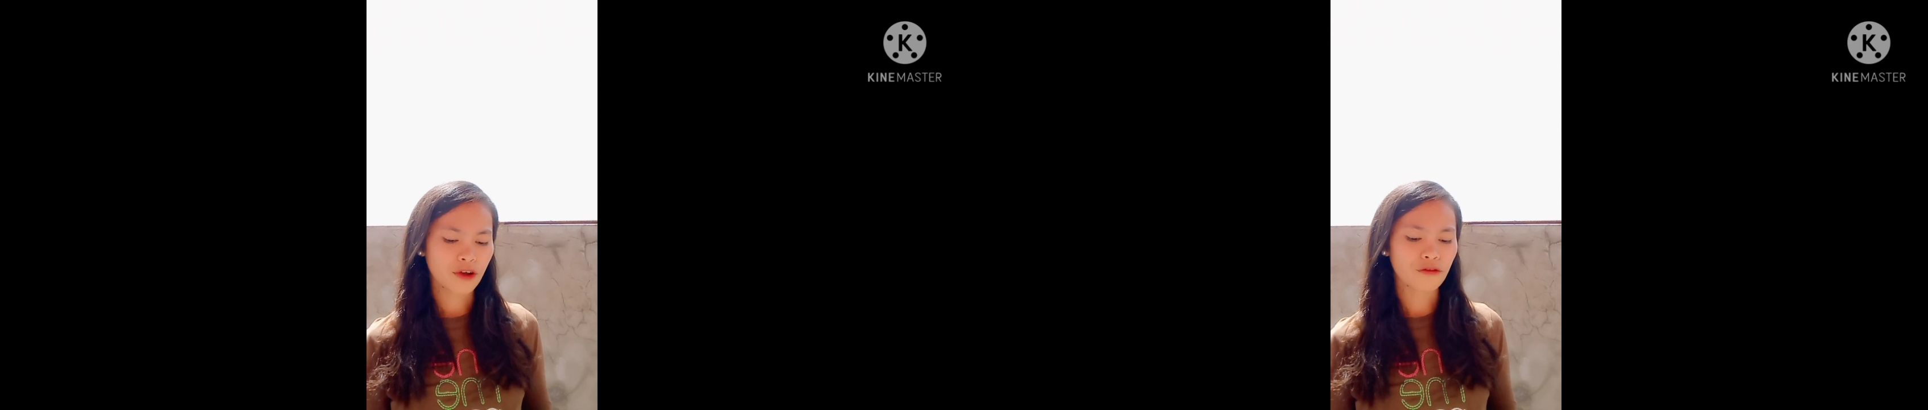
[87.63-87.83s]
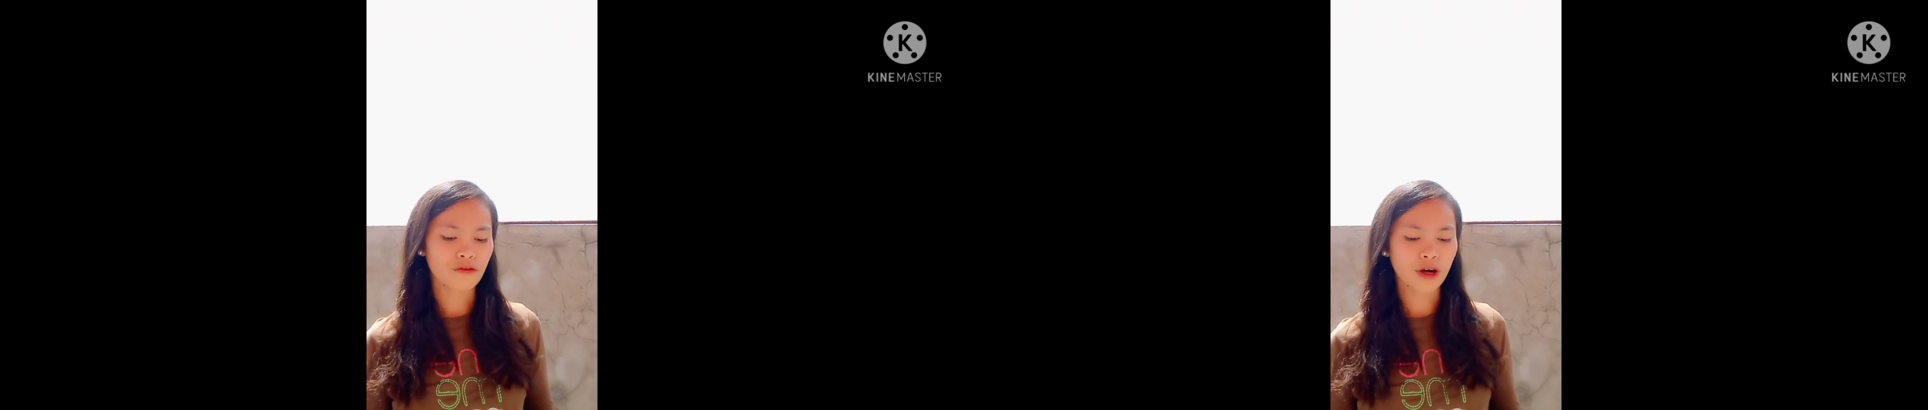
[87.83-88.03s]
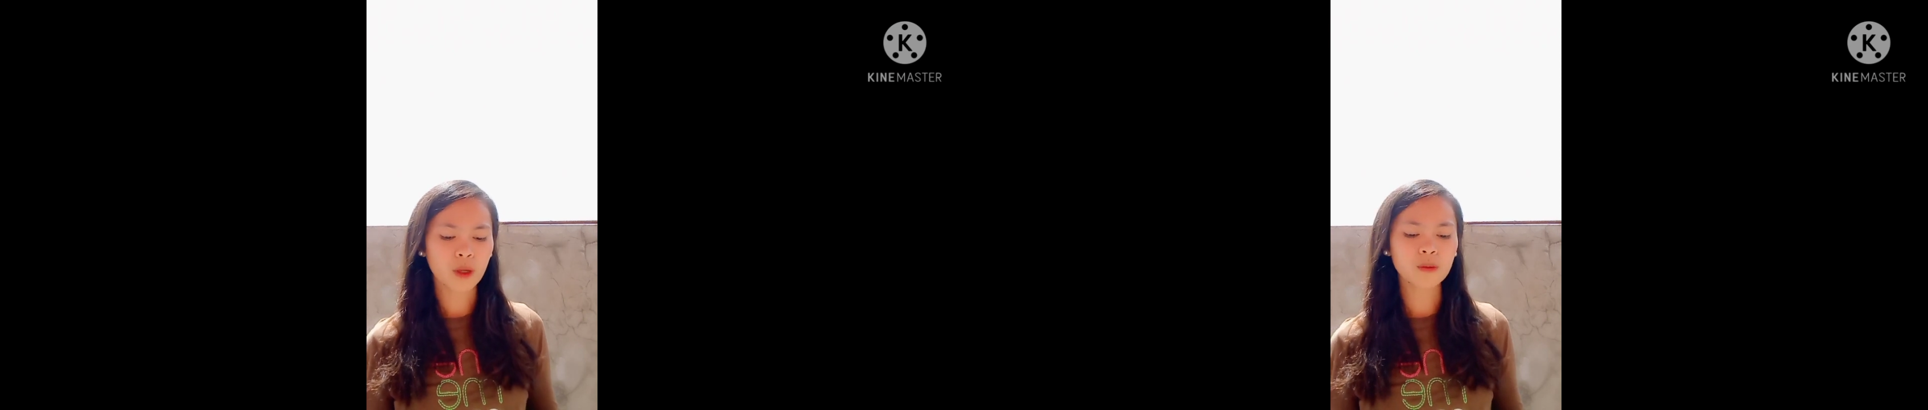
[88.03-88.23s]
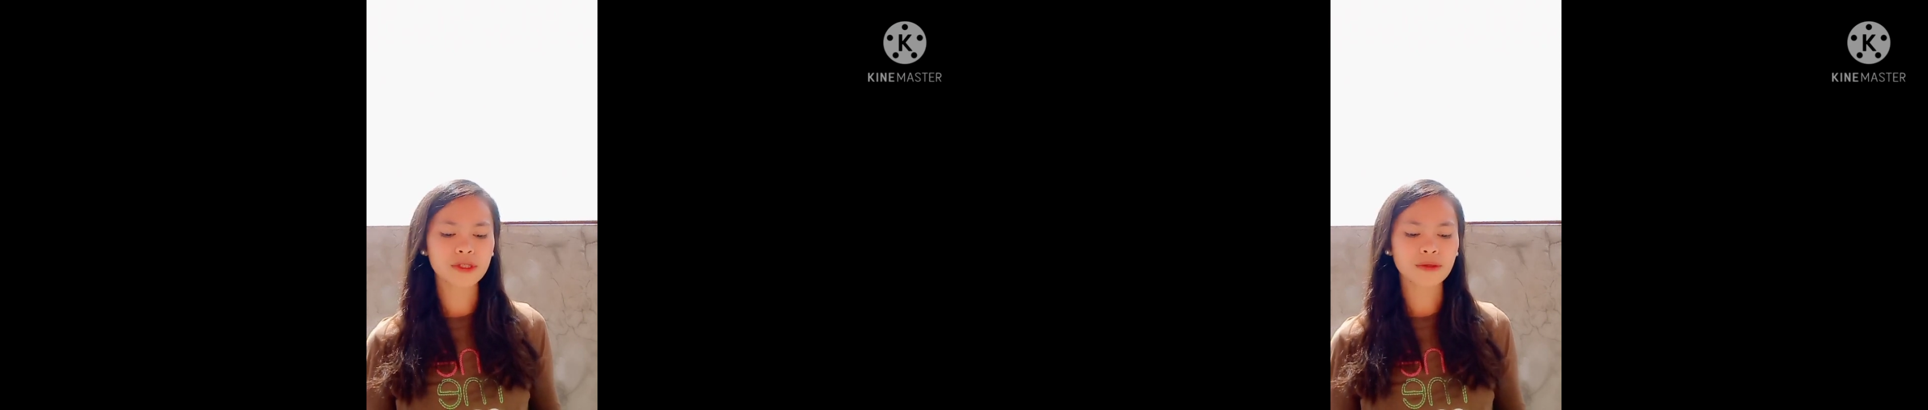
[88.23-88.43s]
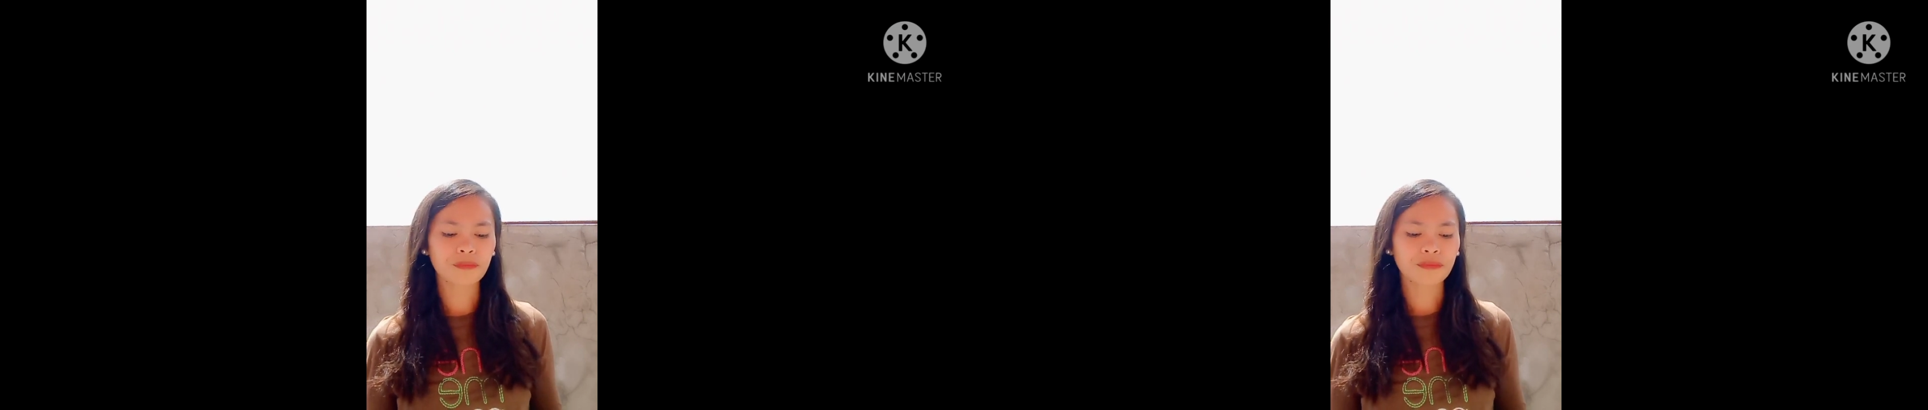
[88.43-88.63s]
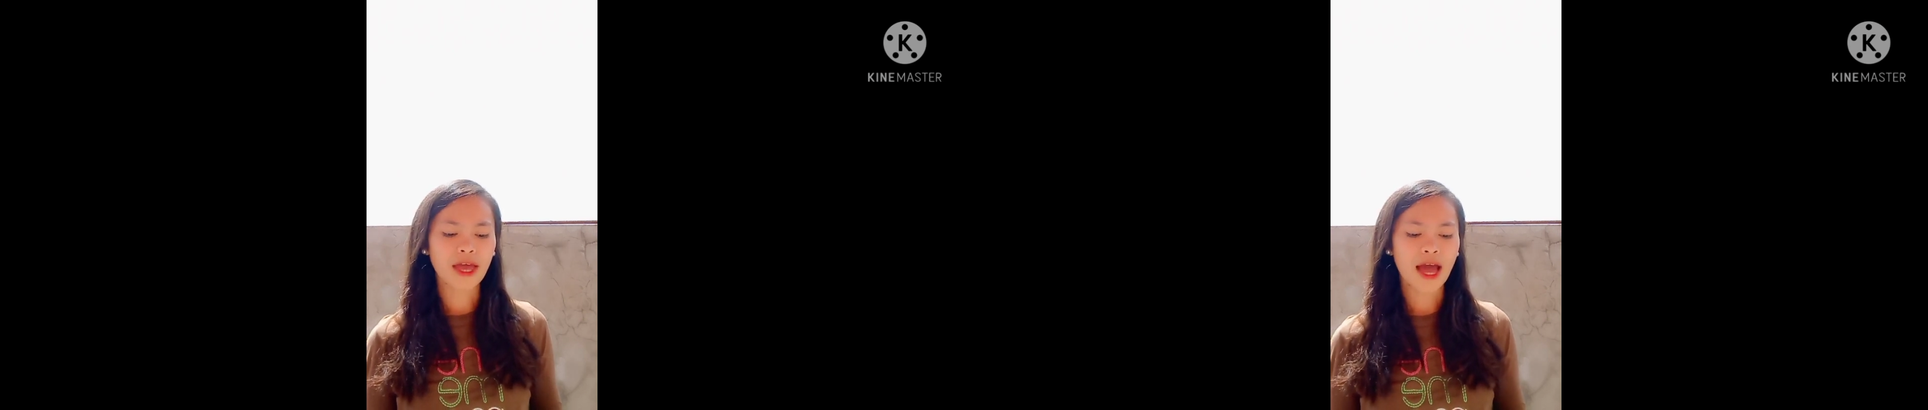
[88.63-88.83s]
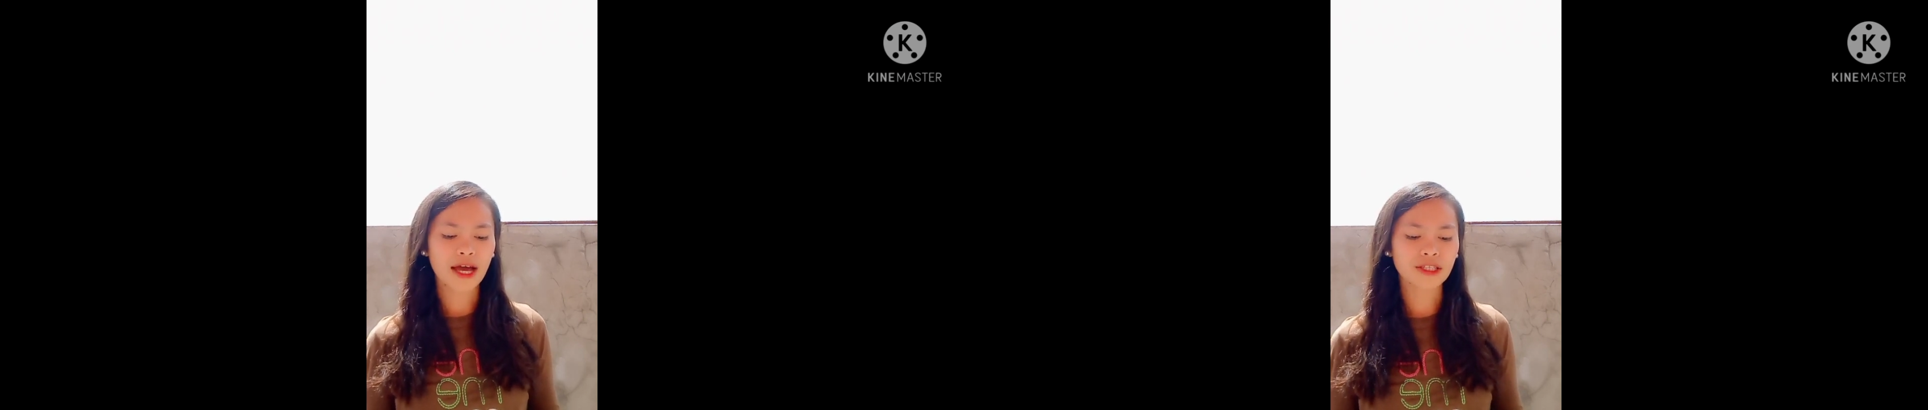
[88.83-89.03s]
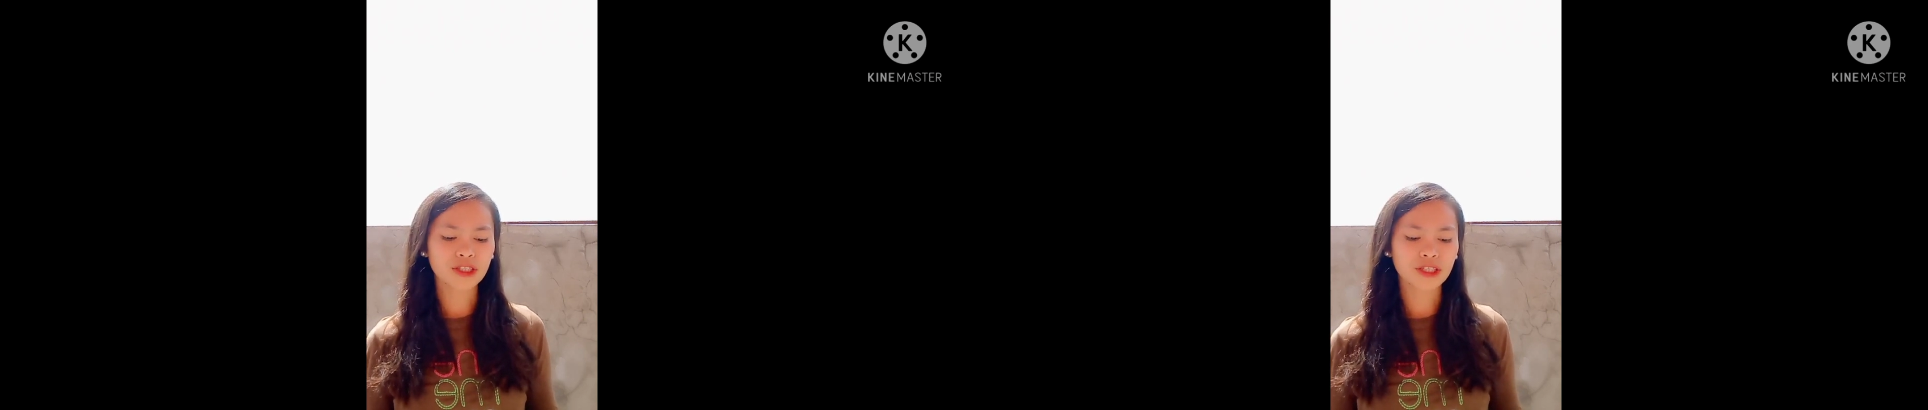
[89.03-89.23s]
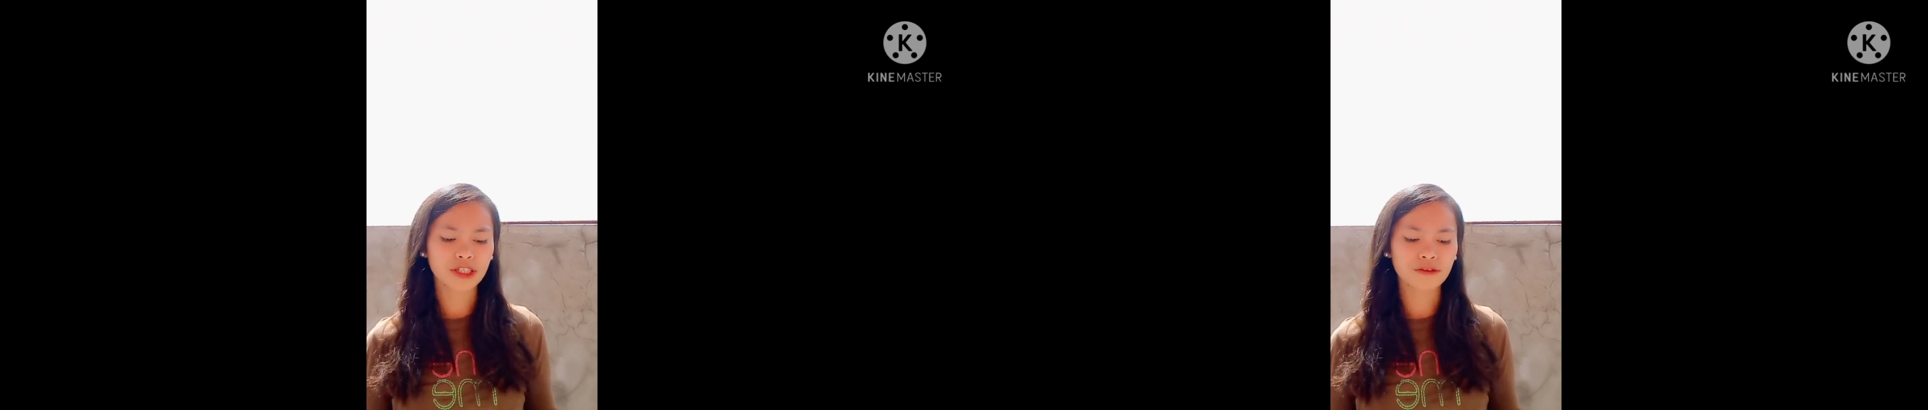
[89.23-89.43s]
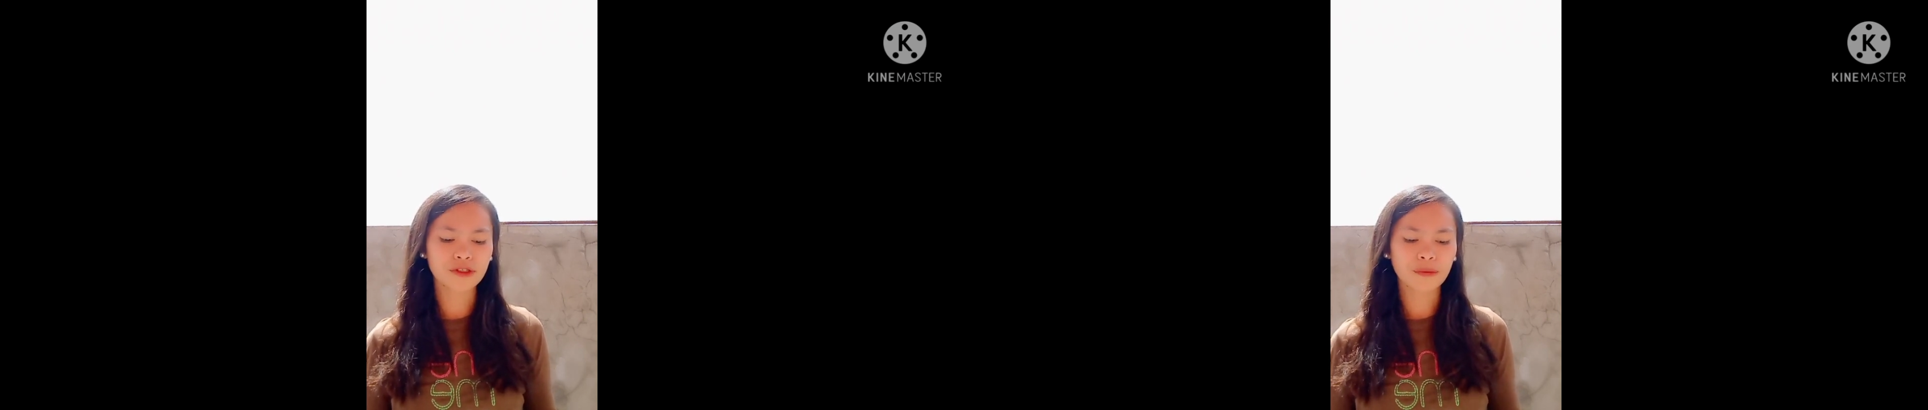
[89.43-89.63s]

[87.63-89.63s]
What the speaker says: verbs, adjectives,